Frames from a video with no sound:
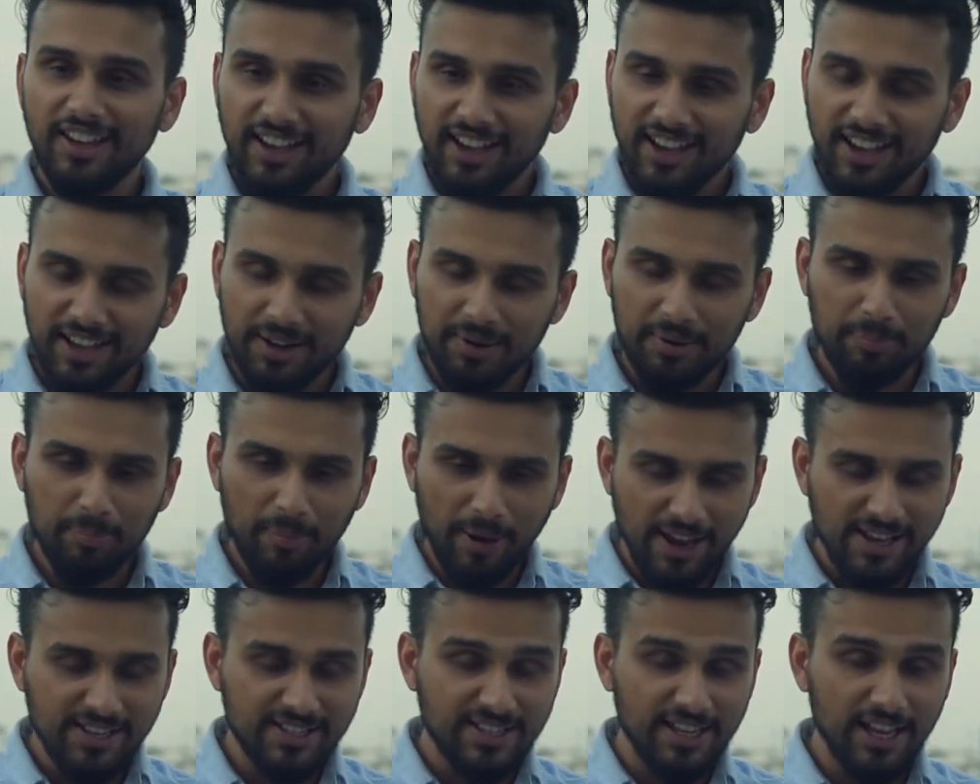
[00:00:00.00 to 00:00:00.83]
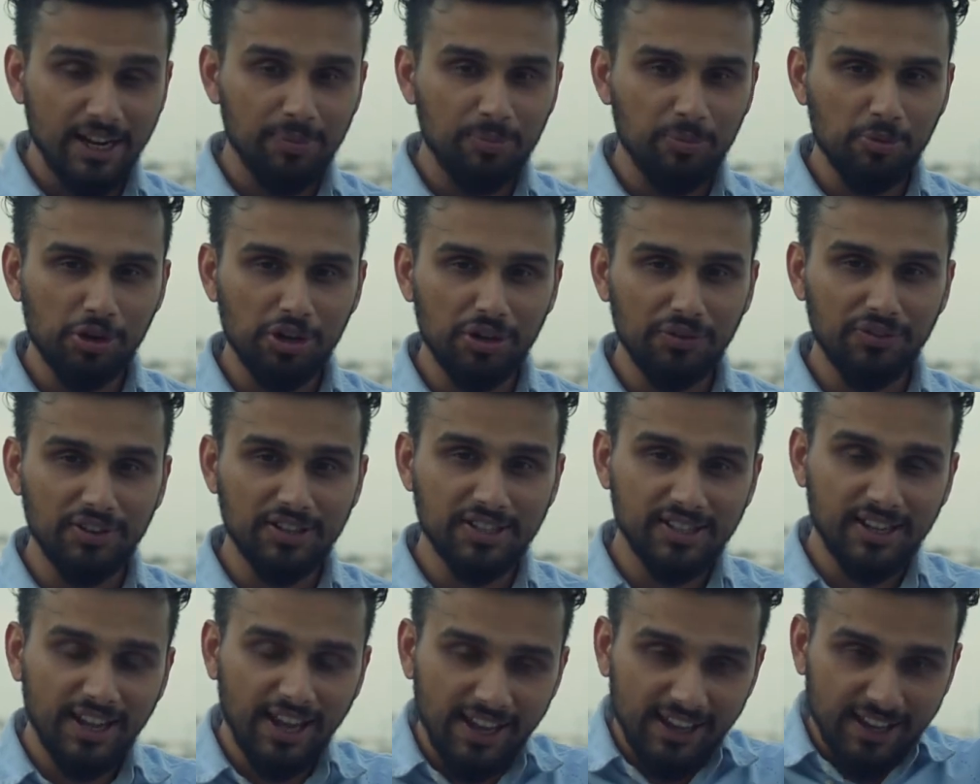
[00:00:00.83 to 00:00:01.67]
And my
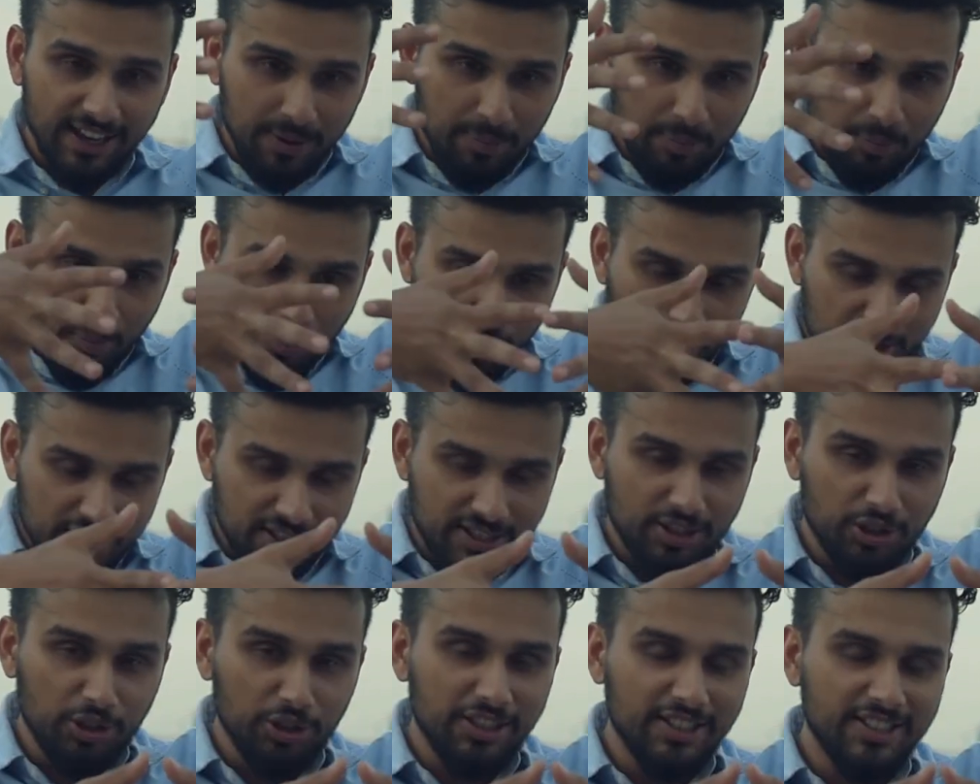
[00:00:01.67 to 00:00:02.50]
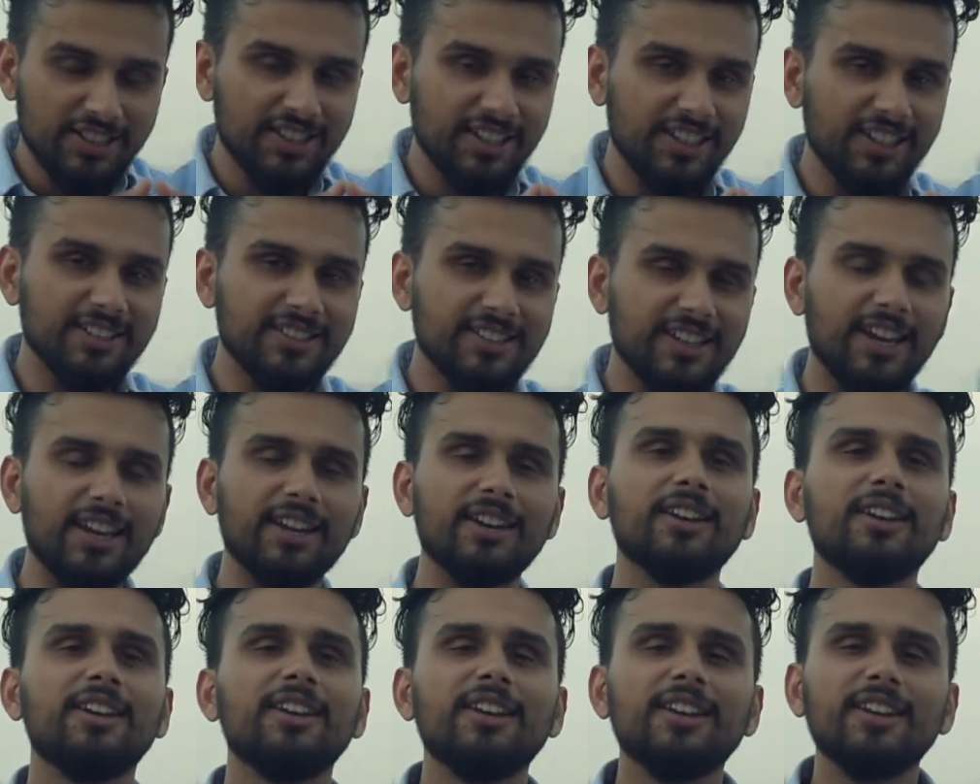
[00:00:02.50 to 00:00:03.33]
self-motivation, I can merge these things and
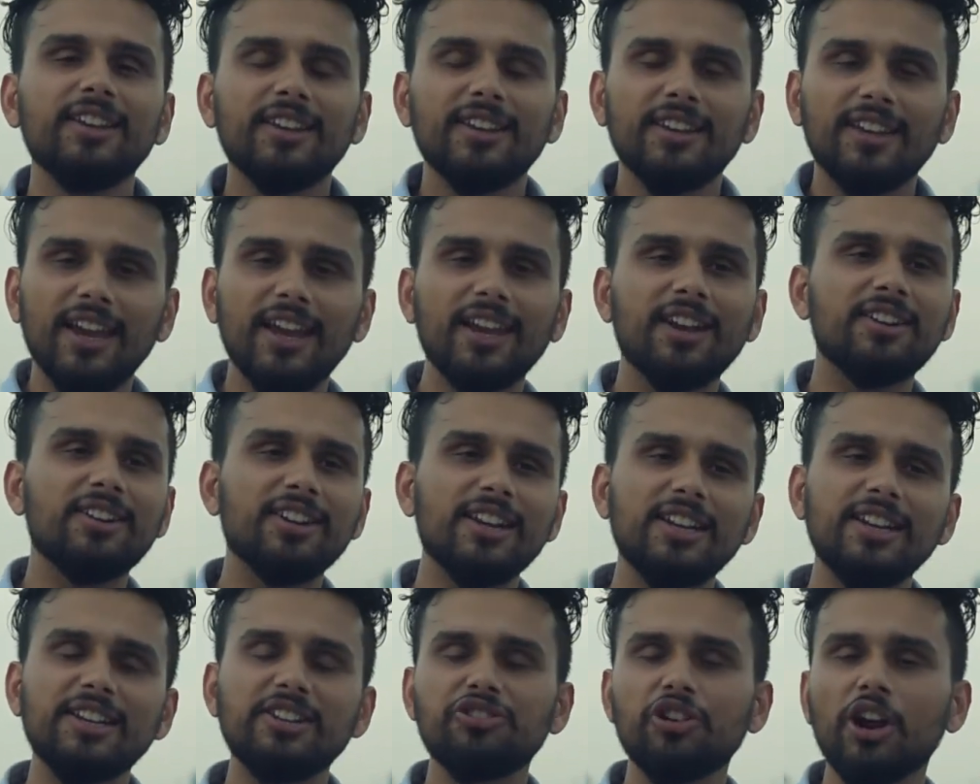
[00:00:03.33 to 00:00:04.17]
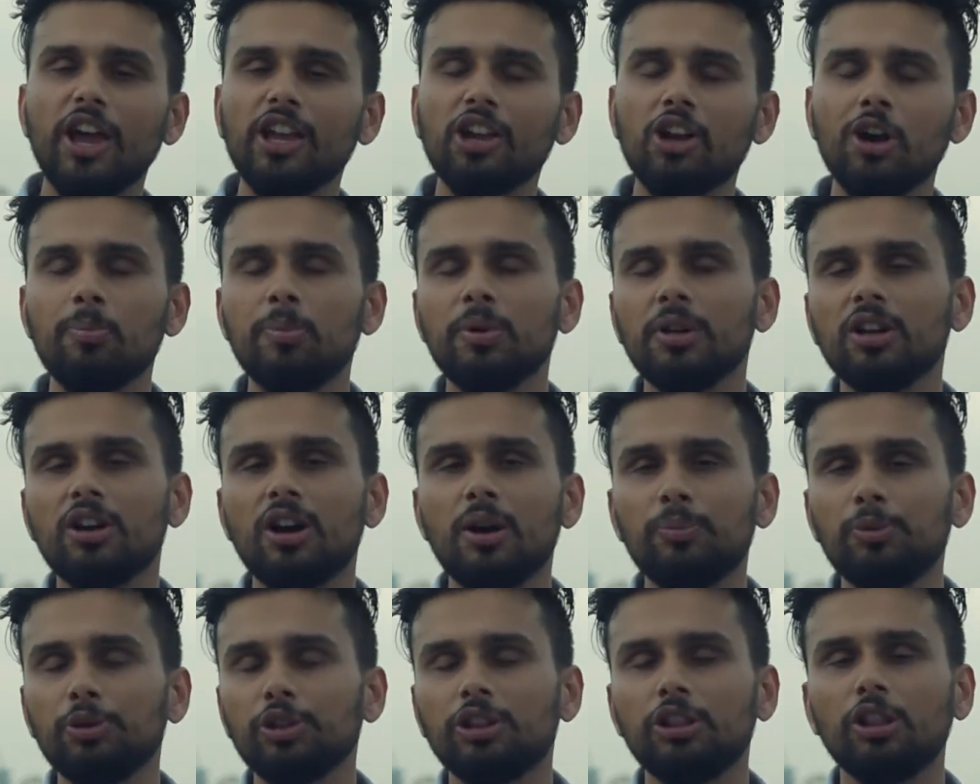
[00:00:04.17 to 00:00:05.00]
can really try coming
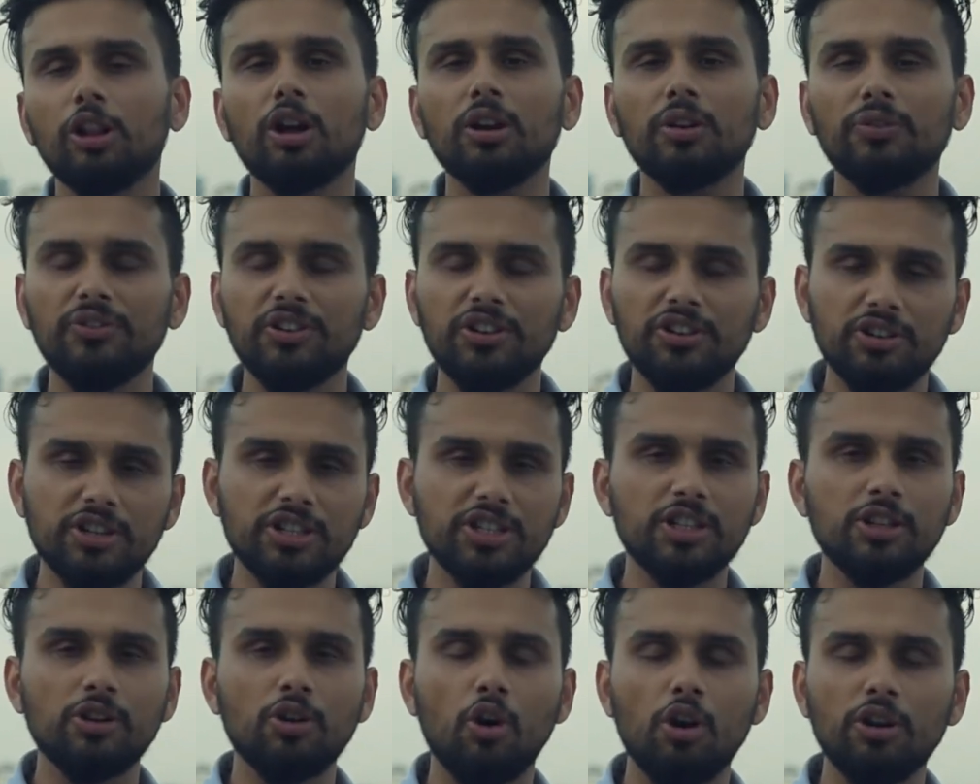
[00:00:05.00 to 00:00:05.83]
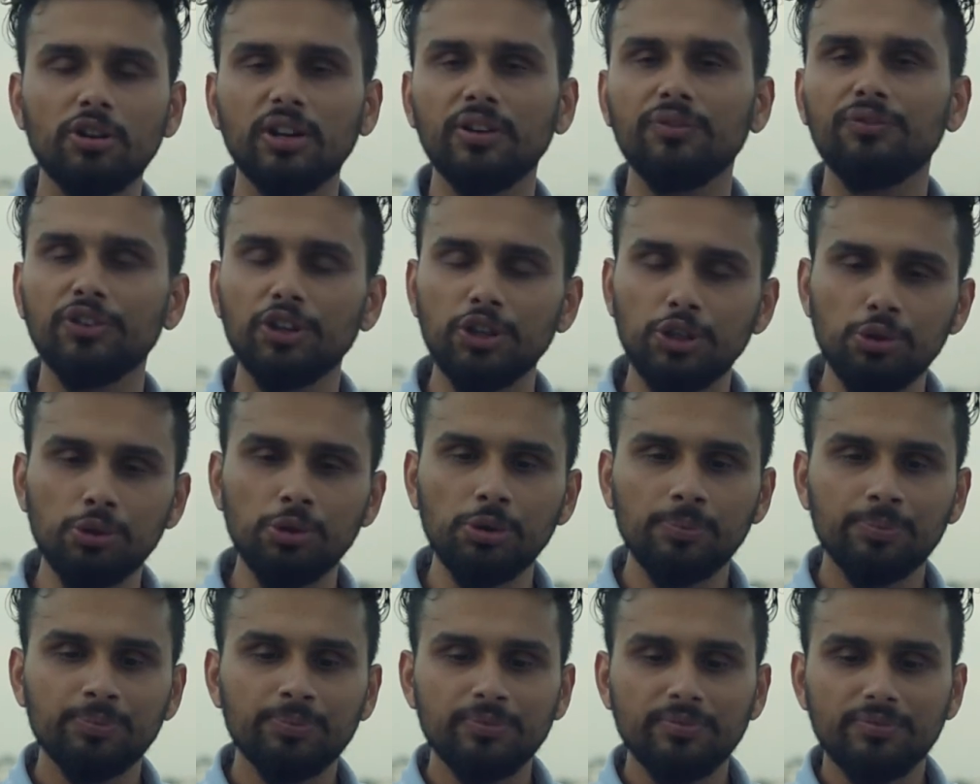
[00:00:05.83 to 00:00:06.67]
up with a lot of interesting content for you,